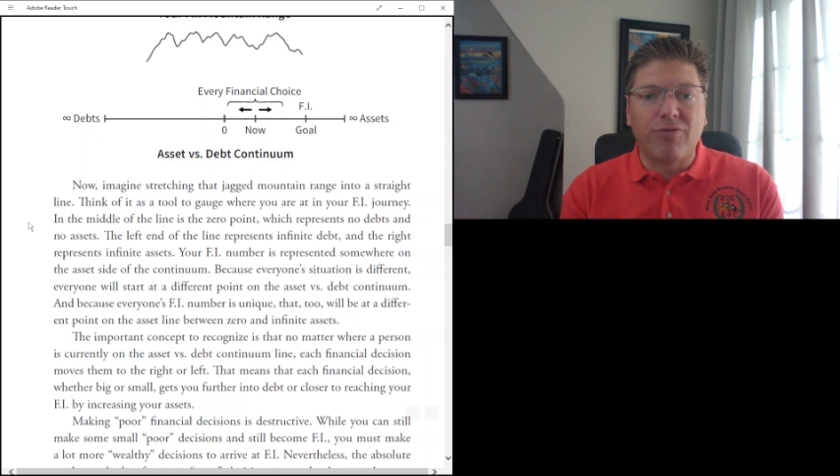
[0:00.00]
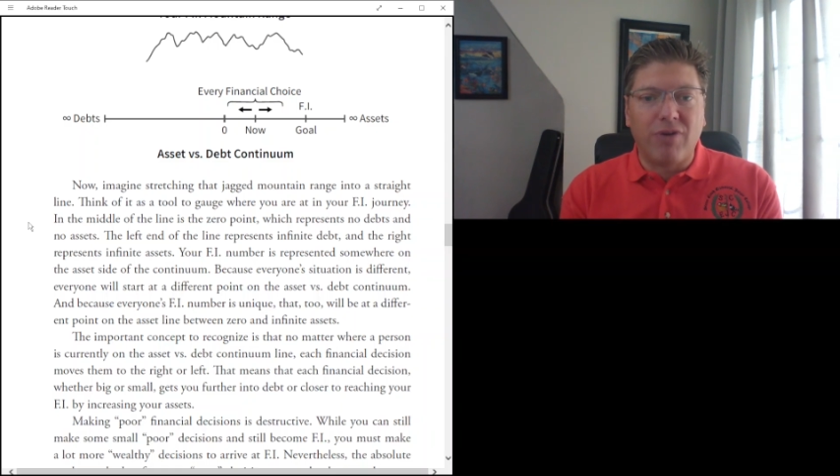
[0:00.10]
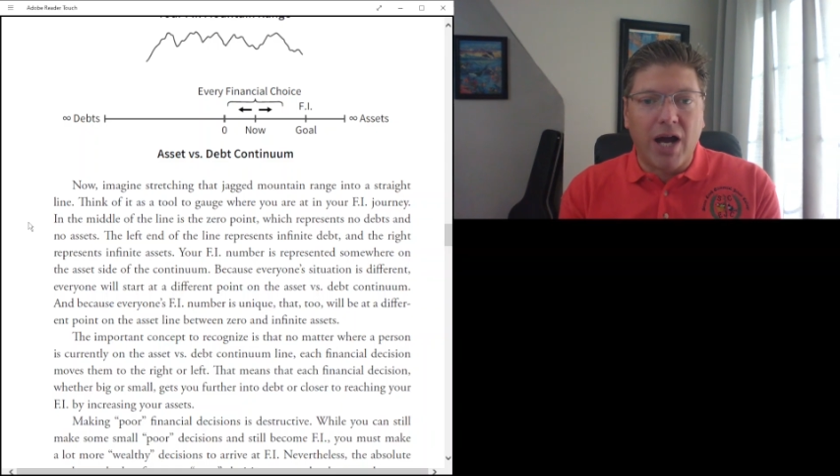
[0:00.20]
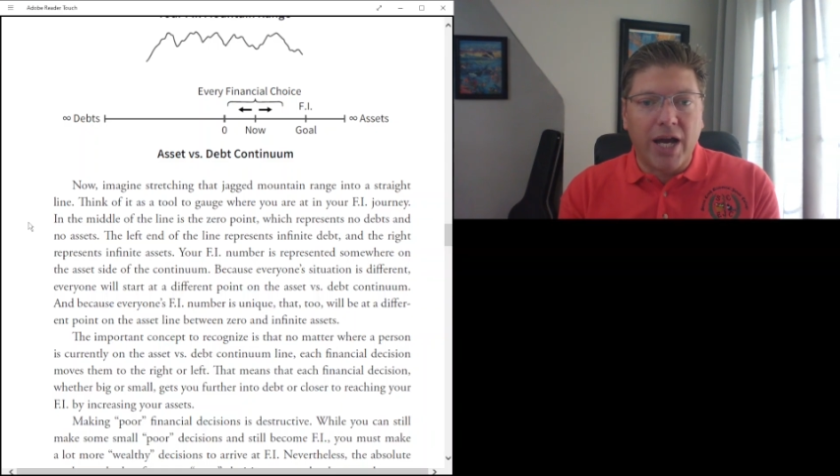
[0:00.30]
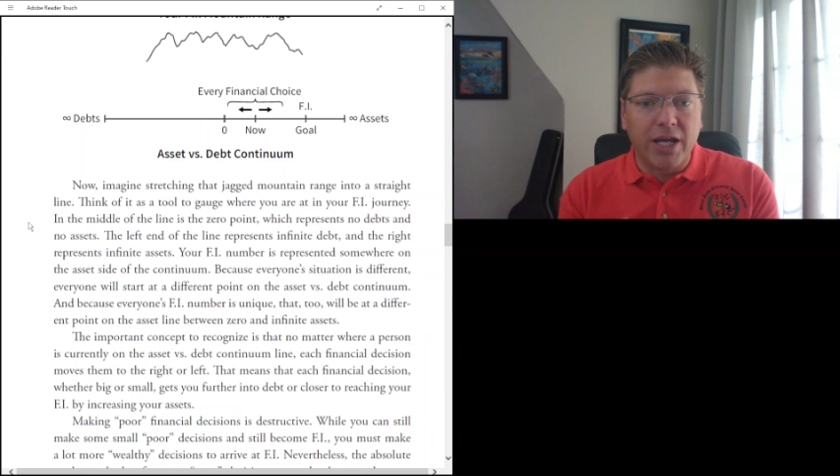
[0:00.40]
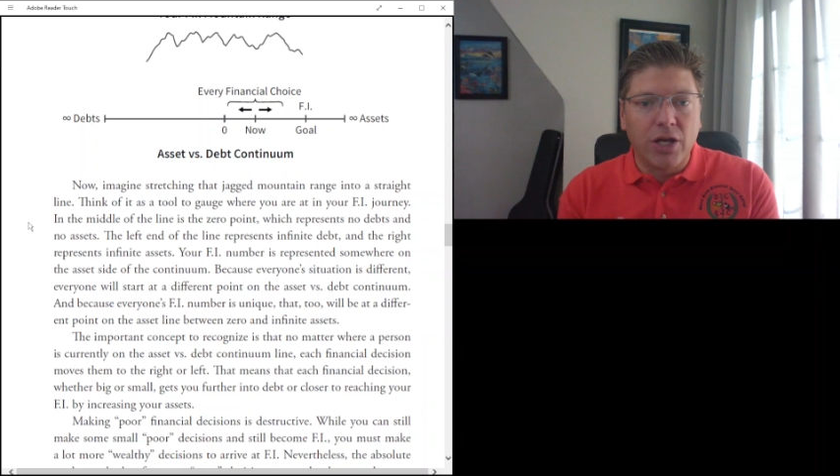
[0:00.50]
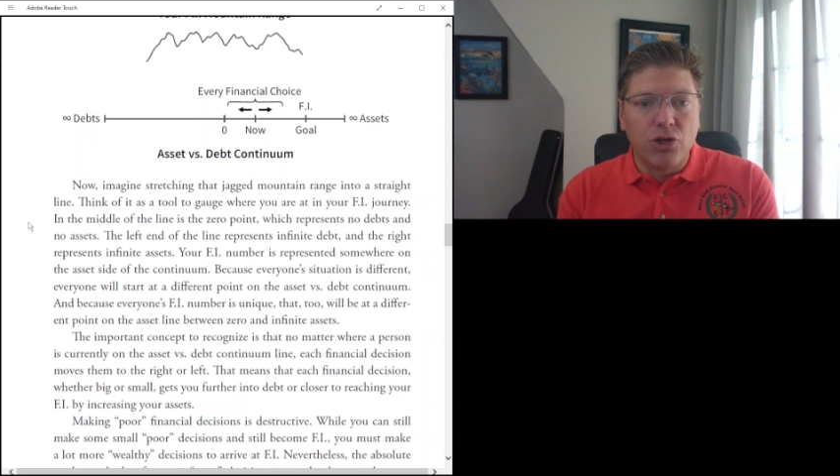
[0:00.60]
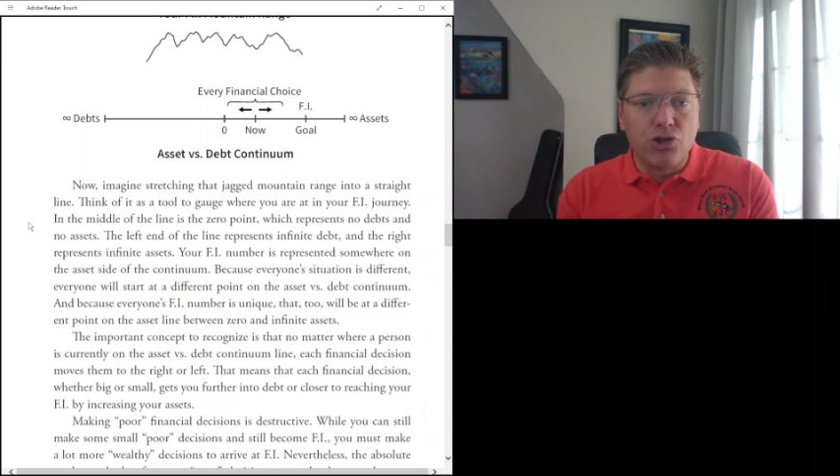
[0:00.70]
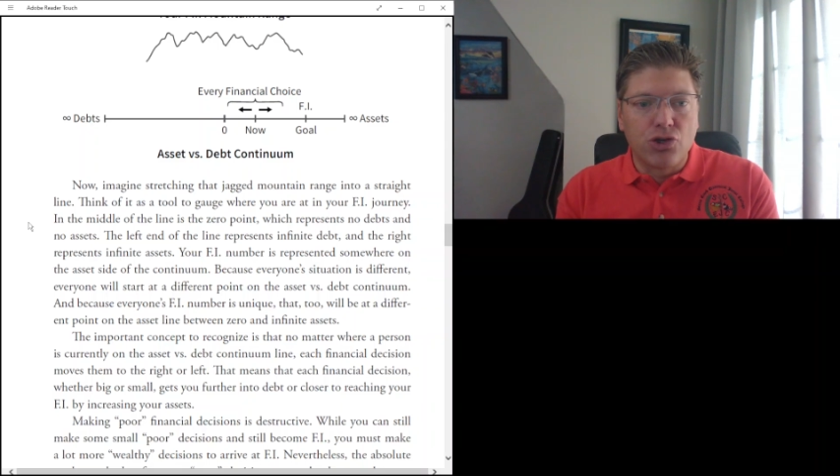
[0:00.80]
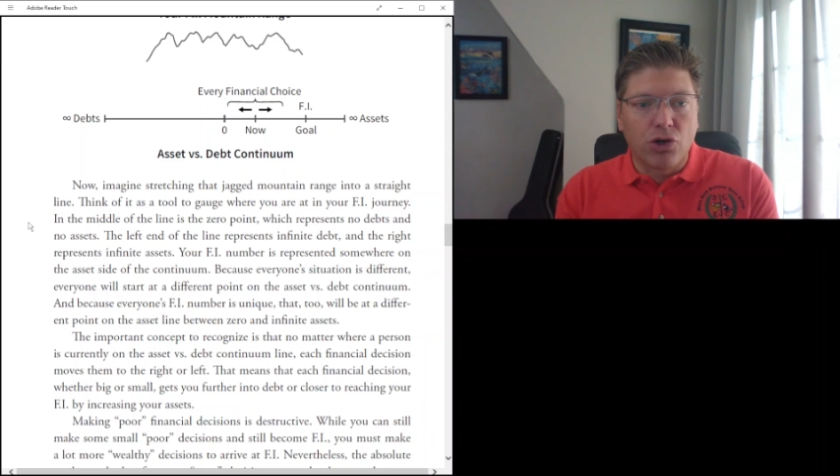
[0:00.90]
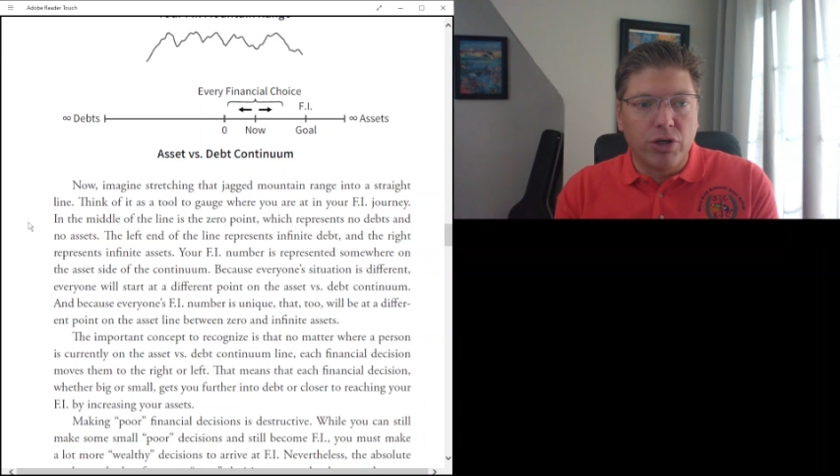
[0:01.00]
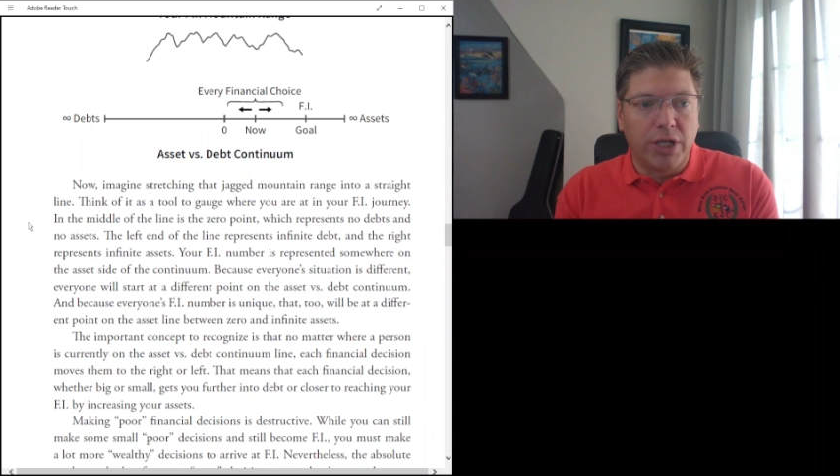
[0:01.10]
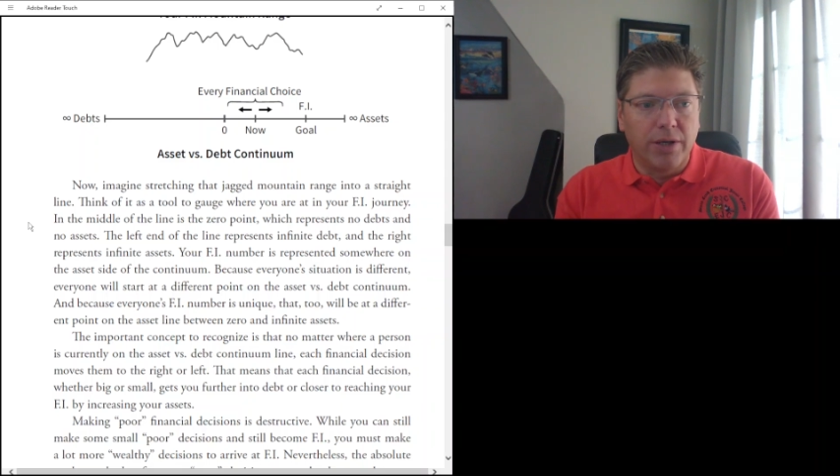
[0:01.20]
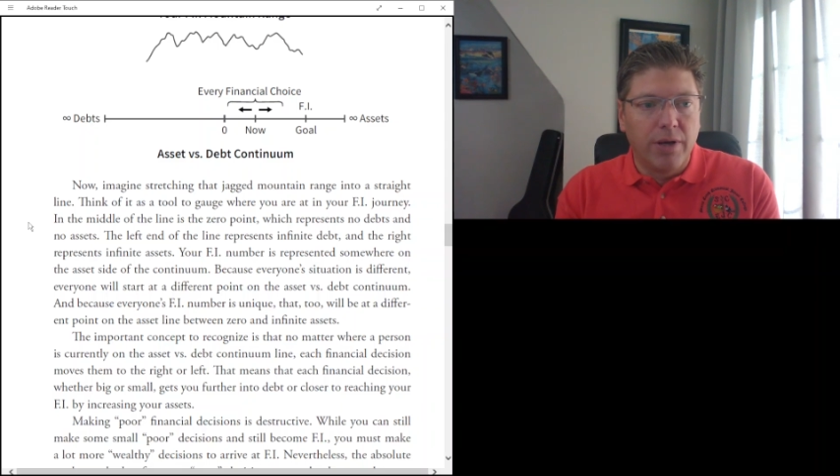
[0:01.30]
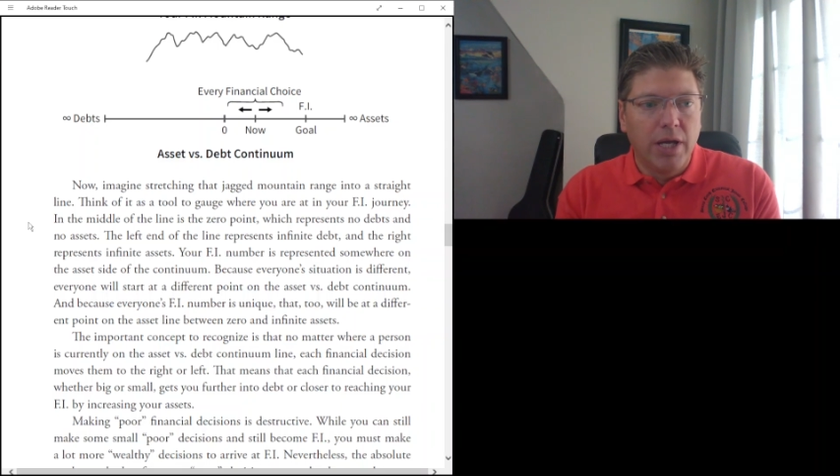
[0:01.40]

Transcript: FI journey.